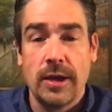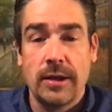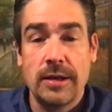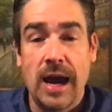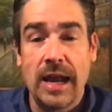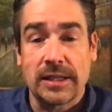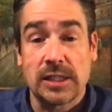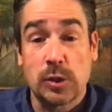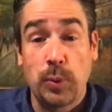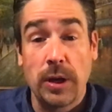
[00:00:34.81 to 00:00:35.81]
not
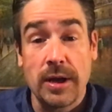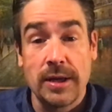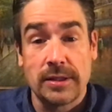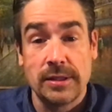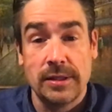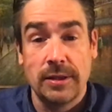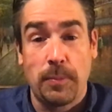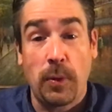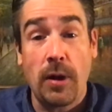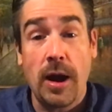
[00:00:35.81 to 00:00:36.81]
experiencing the
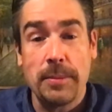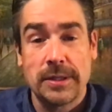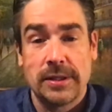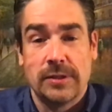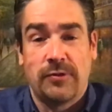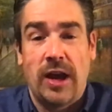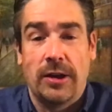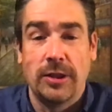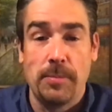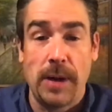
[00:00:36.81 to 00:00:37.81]
promises found
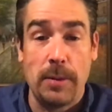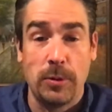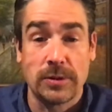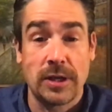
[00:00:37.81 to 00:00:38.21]
in the Bible is